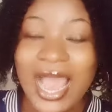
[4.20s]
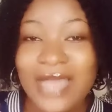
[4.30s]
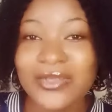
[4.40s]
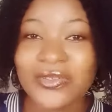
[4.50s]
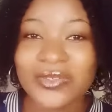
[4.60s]

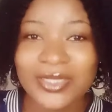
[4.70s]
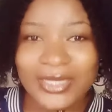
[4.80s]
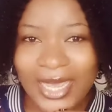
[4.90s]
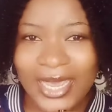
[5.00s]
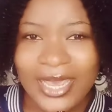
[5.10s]
And
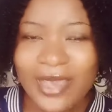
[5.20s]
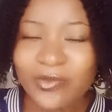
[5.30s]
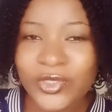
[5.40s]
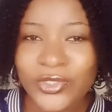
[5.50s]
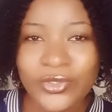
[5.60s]
today I
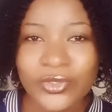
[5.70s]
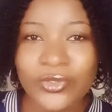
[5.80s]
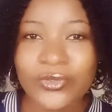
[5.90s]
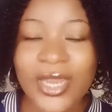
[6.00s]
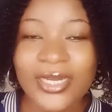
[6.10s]
bring to
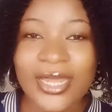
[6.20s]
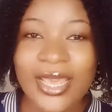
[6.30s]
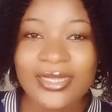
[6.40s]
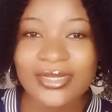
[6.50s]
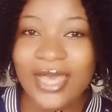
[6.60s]
you an
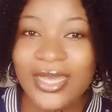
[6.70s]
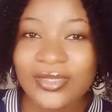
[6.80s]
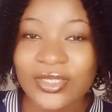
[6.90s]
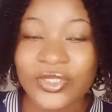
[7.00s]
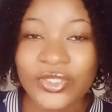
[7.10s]

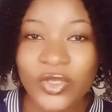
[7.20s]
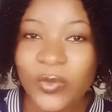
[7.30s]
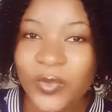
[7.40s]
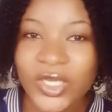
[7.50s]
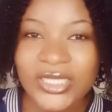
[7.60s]
exciting
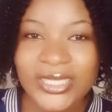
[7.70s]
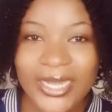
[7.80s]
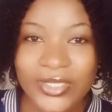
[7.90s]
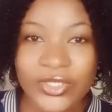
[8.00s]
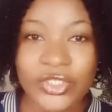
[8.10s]
topic
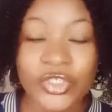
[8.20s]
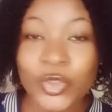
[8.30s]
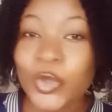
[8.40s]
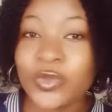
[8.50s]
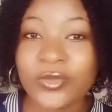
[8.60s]
that
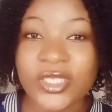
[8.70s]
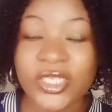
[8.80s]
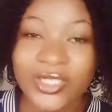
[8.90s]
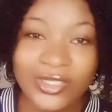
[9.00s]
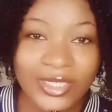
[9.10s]
you will be
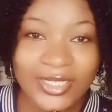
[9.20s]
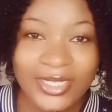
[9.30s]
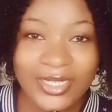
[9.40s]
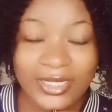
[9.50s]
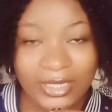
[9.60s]

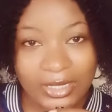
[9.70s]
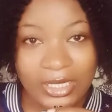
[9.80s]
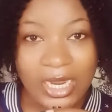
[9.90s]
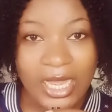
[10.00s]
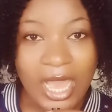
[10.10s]
interested
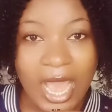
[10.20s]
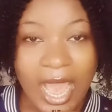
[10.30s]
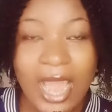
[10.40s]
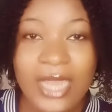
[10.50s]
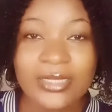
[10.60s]
in.
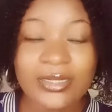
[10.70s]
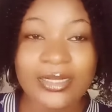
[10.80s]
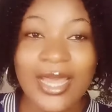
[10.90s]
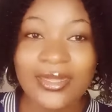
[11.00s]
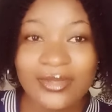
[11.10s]

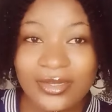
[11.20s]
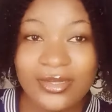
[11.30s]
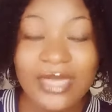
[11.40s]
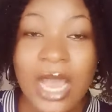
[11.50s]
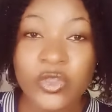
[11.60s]
And that
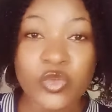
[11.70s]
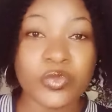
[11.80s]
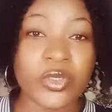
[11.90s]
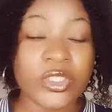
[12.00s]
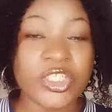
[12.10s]
is how to
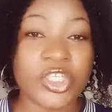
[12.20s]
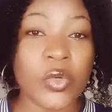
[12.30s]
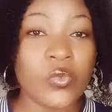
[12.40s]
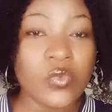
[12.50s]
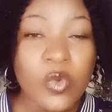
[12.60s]
punish
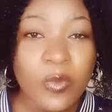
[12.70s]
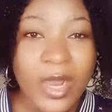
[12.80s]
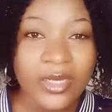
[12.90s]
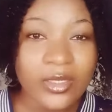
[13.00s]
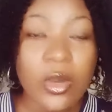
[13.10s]
a
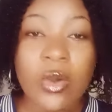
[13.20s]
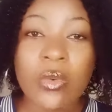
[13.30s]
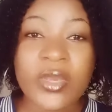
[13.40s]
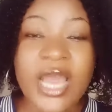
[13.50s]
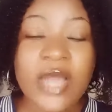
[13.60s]
woman
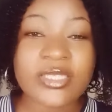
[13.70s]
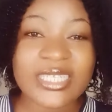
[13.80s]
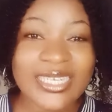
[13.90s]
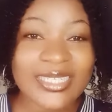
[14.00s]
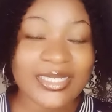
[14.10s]
without
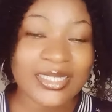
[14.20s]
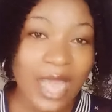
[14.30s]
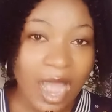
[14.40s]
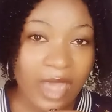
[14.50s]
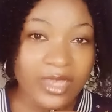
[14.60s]
eating
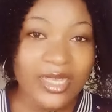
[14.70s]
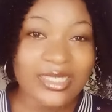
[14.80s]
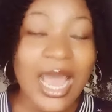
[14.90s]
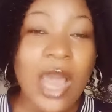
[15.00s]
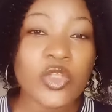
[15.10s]
her.
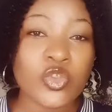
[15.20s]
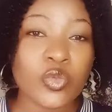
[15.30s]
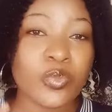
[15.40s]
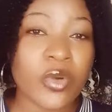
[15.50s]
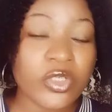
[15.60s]
Yes, how
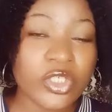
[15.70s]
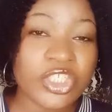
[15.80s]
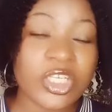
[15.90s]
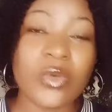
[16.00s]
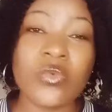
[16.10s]
to
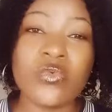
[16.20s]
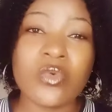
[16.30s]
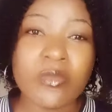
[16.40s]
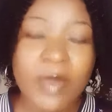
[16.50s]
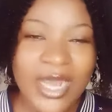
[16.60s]
punish a
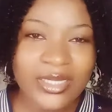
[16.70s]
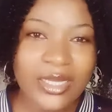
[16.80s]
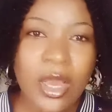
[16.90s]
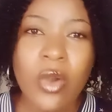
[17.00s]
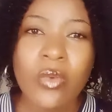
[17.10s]

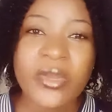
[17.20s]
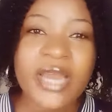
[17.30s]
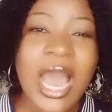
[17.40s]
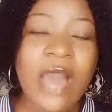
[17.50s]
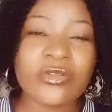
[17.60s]
woman
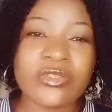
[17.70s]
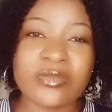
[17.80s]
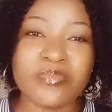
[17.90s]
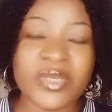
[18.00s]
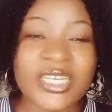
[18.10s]
without
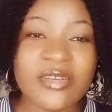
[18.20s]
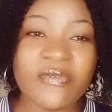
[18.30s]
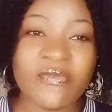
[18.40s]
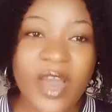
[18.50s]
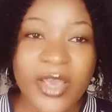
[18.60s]

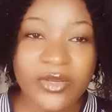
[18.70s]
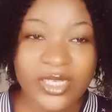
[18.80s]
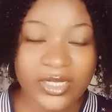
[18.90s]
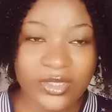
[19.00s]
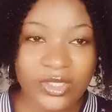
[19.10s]
being
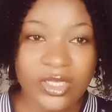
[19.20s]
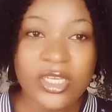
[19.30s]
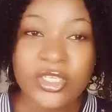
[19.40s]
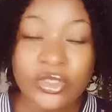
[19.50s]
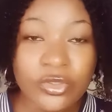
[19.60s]
violent.
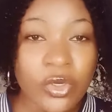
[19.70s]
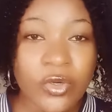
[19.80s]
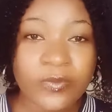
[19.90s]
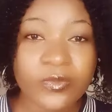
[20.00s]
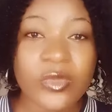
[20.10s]
You
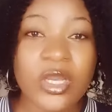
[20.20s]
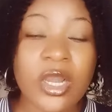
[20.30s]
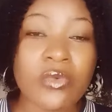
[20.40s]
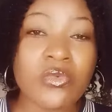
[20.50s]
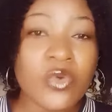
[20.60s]
know,
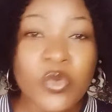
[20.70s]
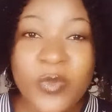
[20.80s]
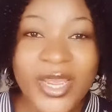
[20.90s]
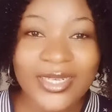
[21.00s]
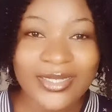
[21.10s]
a
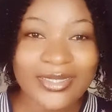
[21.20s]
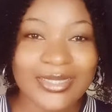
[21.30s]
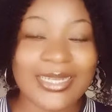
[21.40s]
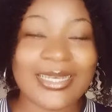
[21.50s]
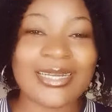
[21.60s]
woman,
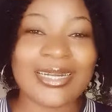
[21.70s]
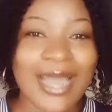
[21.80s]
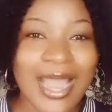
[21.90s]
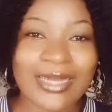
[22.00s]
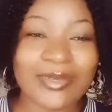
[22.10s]
they
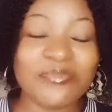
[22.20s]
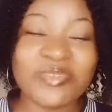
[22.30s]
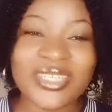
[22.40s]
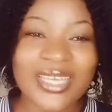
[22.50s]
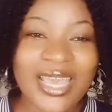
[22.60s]
can
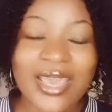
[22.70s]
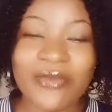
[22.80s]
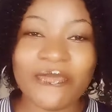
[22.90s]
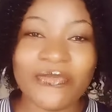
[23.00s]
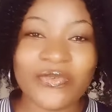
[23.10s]

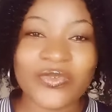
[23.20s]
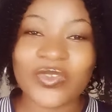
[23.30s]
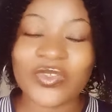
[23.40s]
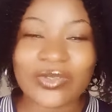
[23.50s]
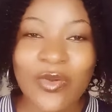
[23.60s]
behave
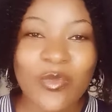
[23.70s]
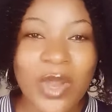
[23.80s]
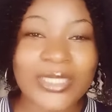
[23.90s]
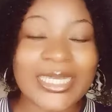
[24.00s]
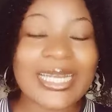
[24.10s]

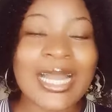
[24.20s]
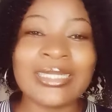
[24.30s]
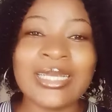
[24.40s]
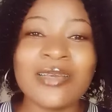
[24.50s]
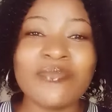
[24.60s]
somehow, they
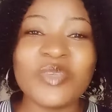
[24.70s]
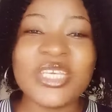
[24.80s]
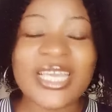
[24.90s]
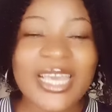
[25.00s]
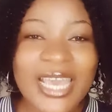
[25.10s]
can
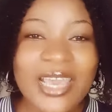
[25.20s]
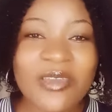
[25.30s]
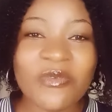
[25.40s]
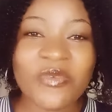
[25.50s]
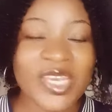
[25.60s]

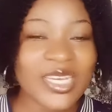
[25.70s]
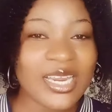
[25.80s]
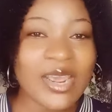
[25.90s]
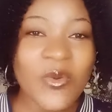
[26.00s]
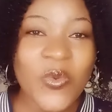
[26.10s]
behave
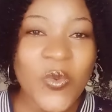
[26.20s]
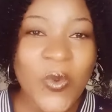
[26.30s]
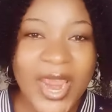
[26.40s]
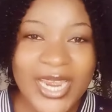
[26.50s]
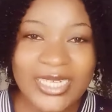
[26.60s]
in a
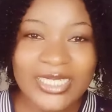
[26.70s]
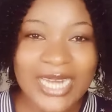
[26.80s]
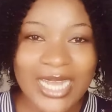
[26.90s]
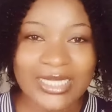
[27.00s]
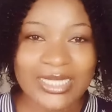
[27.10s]
way
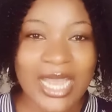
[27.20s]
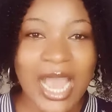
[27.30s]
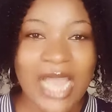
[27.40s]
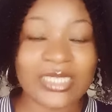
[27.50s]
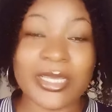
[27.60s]
that
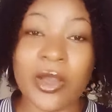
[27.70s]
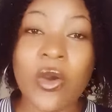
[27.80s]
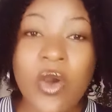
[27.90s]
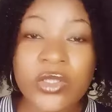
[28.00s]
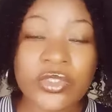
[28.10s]
they
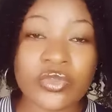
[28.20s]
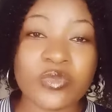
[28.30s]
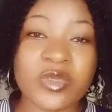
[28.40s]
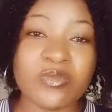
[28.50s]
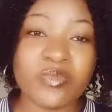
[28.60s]
ought
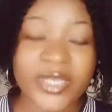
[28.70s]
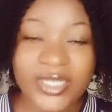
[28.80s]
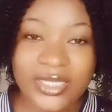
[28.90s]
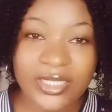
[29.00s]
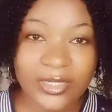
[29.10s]
to be
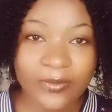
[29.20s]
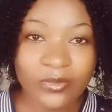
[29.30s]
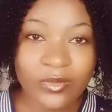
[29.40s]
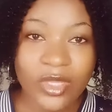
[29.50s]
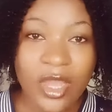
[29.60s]
beaten.
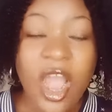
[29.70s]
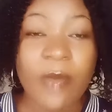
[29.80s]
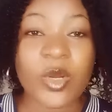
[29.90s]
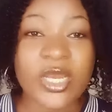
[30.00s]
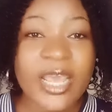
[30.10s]

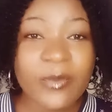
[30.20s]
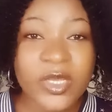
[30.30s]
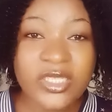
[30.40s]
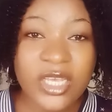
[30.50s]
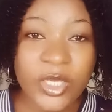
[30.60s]
But let
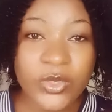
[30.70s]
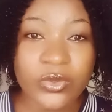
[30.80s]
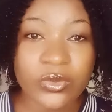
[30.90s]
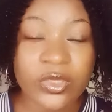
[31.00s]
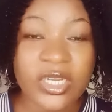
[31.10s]
me tell
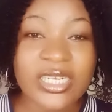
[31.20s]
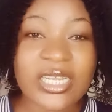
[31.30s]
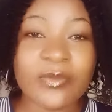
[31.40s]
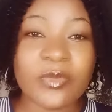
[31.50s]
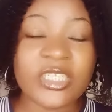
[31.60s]
you,
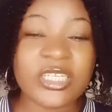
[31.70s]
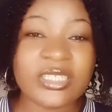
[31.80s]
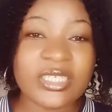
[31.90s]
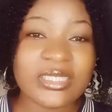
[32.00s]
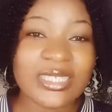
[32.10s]

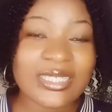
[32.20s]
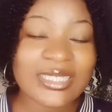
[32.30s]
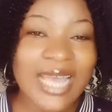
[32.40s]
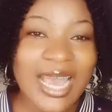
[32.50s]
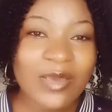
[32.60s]
the
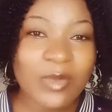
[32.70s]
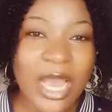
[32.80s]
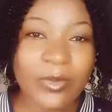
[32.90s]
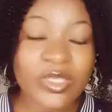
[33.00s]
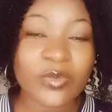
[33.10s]
time,
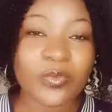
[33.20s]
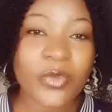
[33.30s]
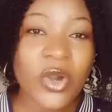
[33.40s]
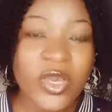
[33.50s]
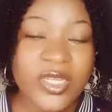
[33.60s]
I mean, the
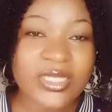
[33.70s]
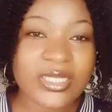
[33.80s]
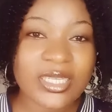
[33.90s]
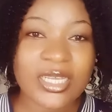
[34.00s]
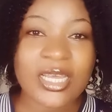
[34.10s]
point
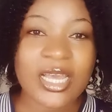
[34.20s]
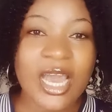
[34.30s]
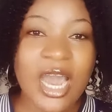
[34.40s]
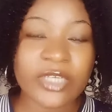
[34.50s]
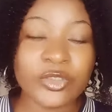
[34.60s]

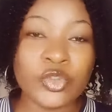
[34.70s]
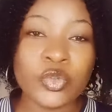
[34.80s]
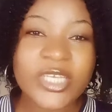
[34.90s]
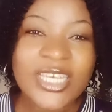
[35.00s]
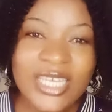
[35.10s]

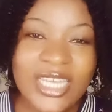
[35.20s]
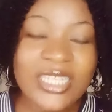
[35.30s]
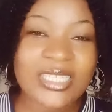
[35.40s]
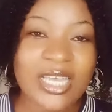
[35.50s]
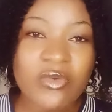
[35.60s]
you
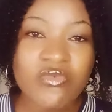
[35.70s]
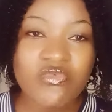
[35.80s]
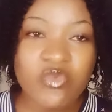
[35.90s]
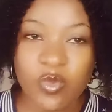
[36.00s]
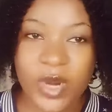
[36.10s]
eat a
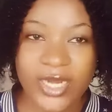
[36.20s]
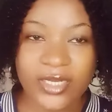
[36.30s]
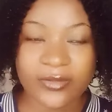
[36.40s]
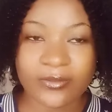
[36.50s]
woman,